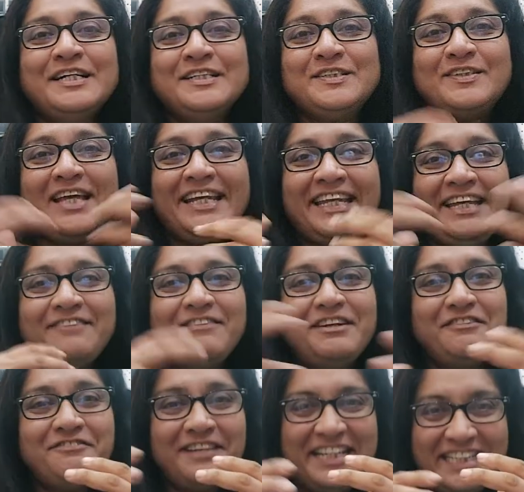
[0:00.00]
So that
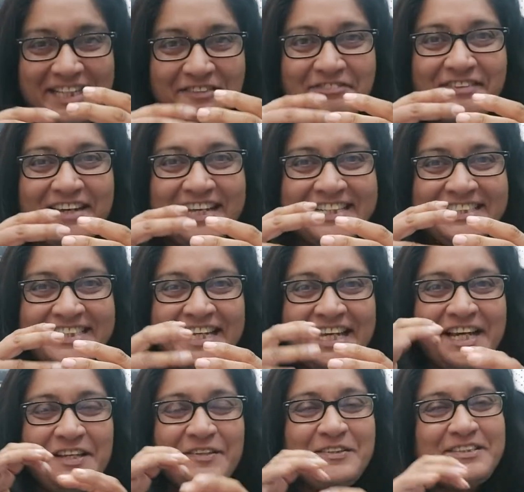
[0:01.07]
even for defense,
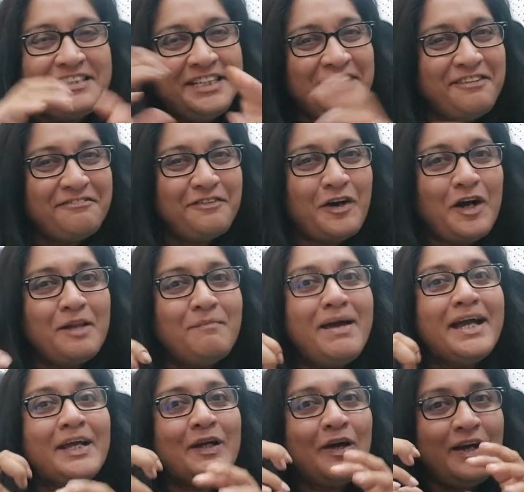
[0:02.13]
you still fall
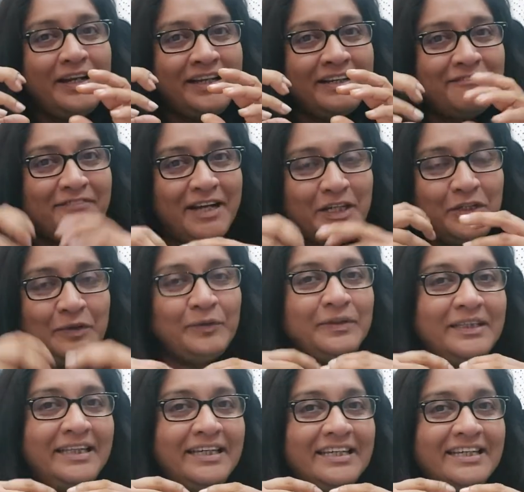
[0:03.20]
back on what you
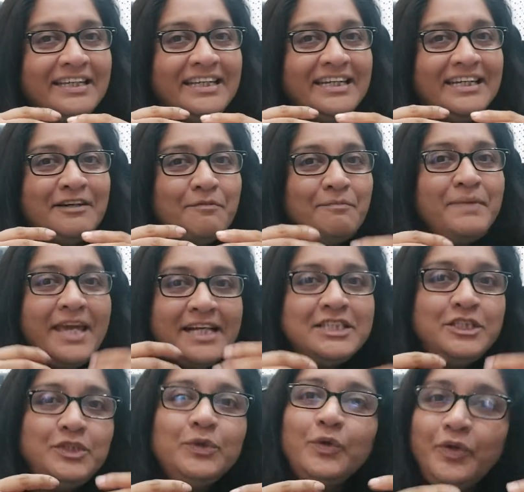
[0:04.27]
think
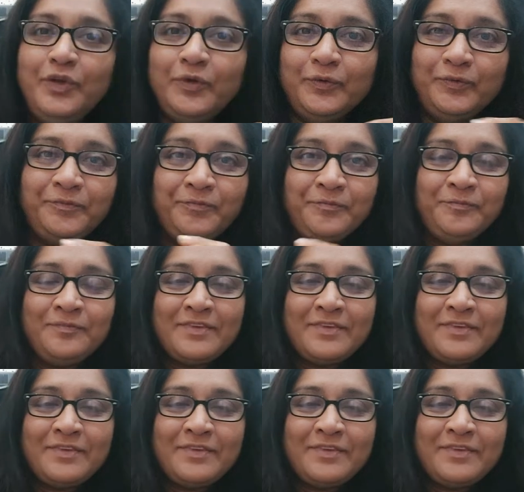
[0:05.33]
makes you you.